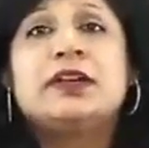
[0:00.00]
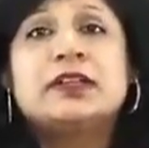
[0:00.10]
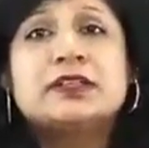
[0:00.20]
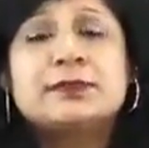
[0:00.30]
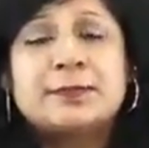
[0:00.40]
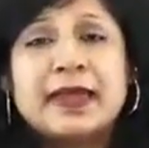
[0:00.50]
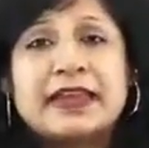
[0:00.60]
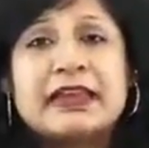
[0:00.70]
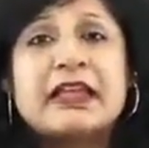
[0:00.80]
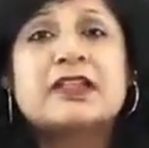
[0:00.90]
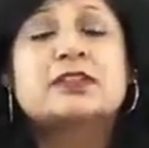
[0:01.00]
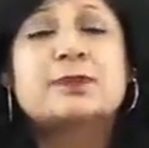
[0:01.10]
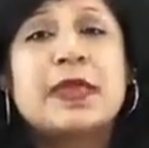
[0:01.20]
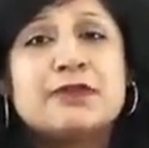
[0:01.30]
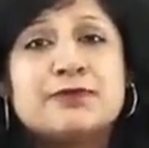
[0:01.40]
painless,
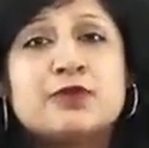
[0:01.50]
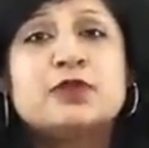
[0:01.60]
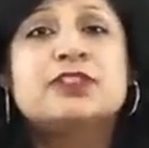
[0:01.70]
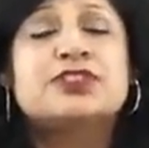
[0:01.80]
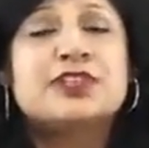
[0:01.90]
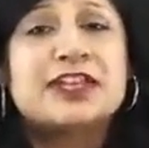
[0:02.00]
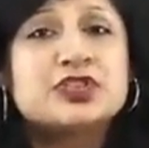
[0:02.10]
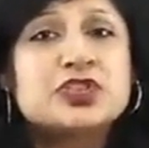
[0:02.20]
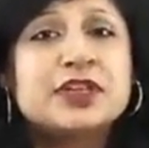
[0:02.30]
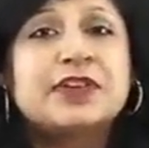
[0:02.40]
painful, stationary,